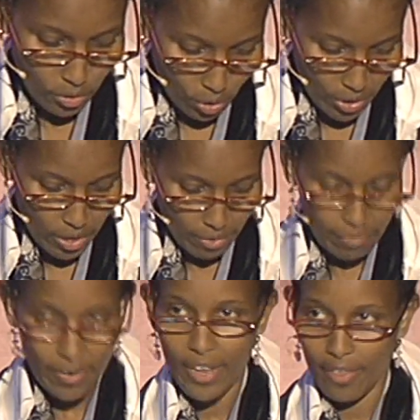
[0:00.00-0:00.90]
Talking of
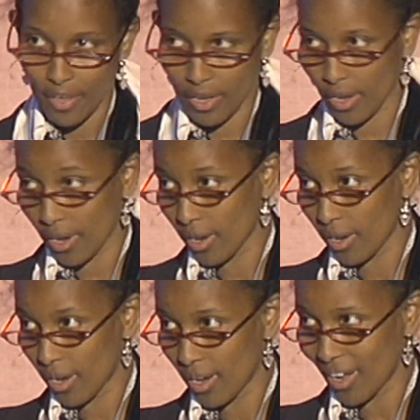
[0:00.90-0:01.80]
free thinking
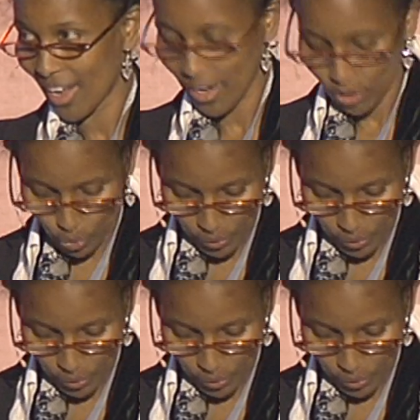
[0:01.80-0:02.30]
and